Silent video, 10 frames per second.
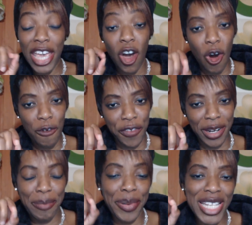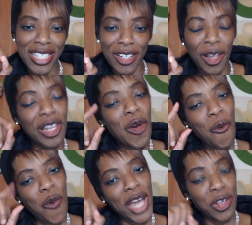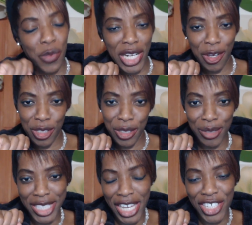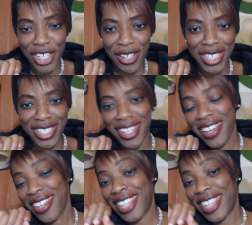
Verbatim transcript: I offer personal one on one consultations